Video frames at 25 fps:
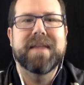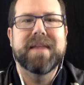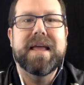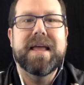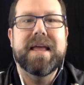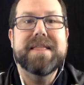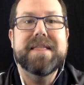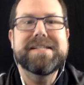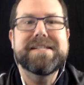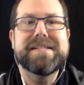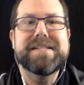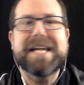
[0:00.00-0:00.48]

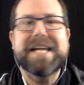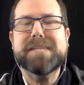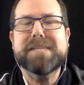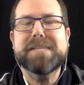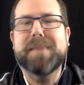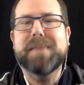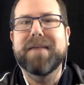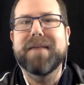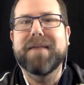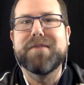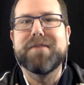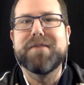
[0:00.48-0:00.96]
This next
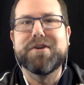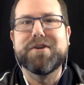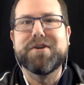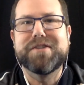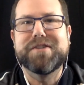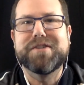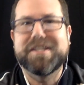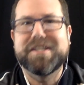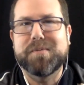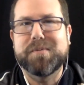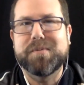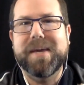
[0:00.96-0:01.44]
bit of news
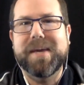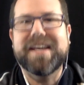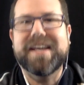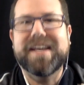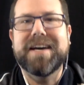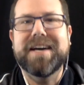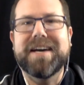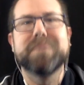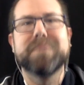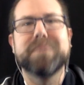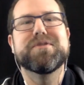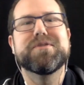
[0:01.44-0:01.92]
this week
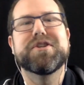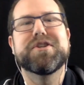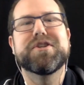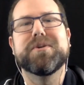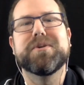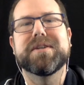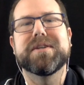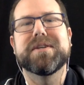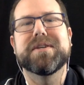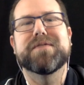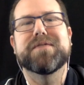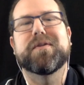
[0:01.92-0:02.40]
comes
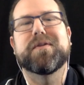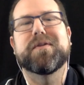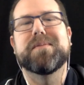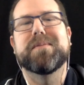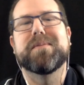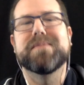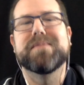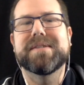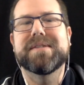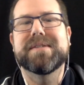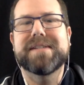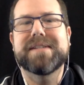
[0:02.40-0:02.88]
to us
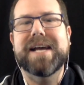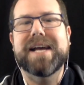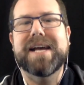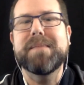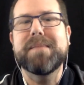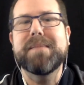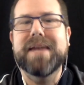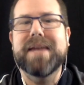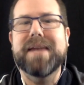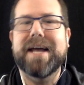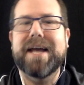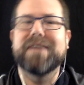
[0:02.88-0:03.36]
from
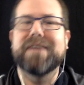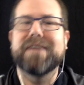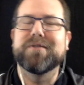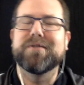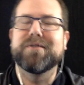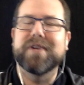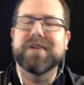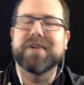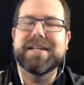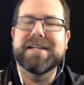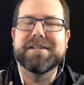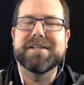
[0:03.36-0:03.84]
Simon
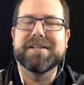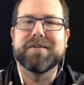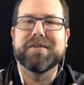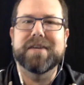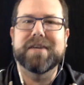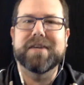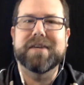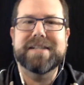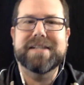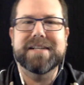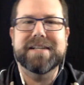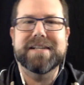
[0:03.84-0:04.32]
Alvarez over
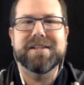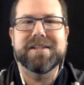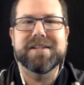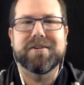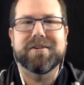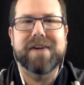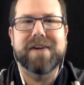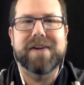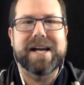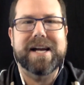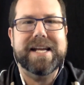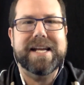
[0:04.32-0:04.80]
at
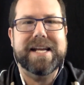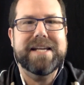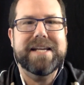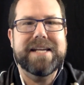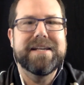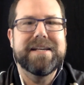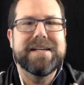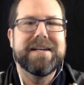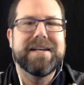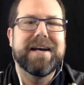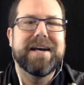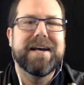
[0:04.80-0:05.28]
Teslarati,
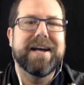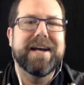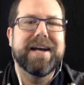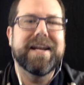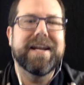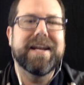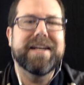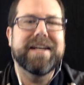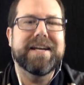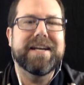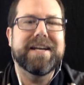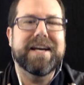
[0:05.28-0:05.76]

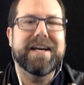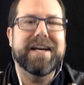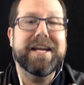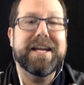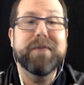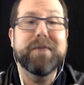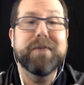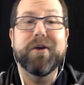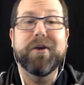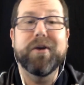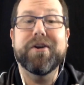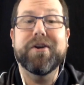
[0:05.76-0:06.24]
and
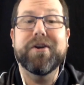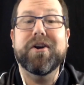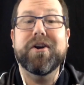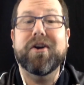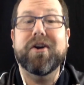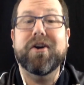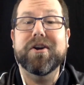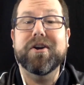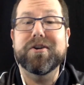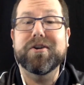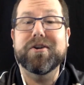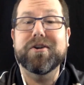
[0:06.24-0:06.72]
he wrote an
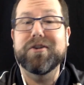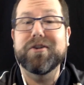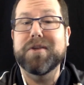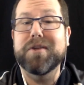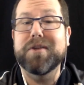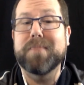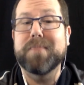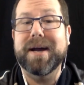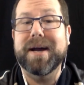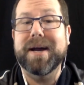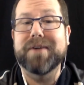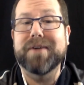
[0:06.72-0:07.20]
article
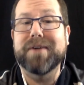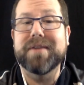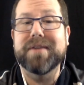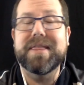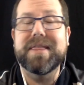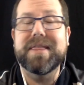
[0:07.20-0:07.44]
about